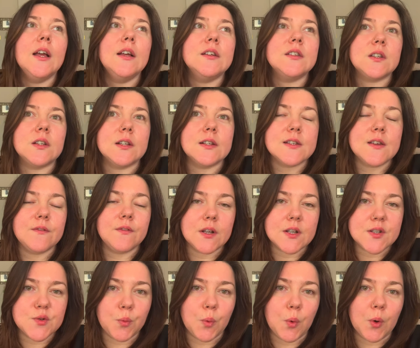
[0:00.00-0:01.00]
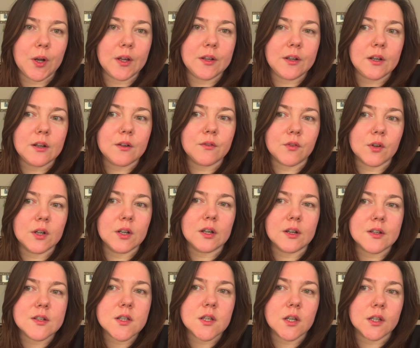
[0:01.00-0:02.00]
so that's a nice walk. And then I
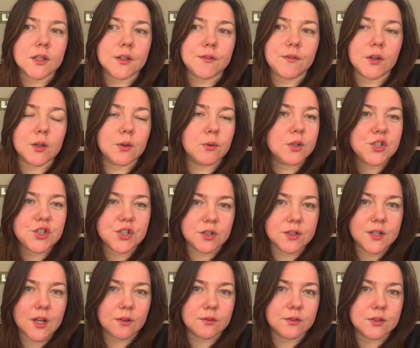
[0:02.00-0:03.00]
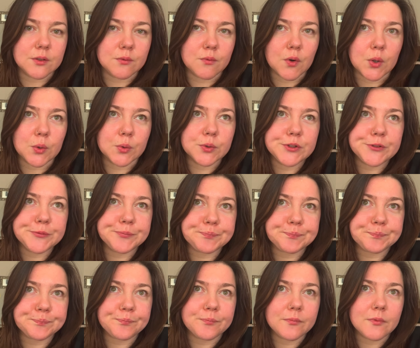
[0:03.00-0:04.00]
realized, like, if I go literally down the road,
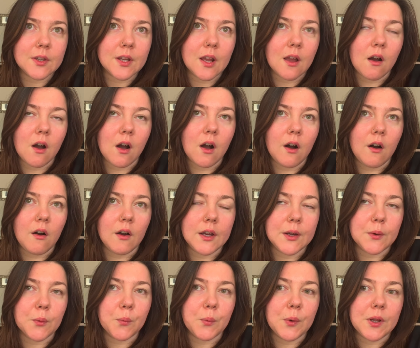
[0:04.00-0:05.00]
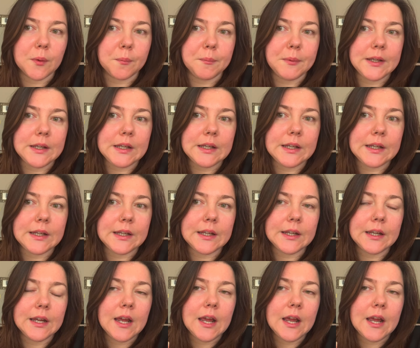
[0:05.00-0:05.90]
I will be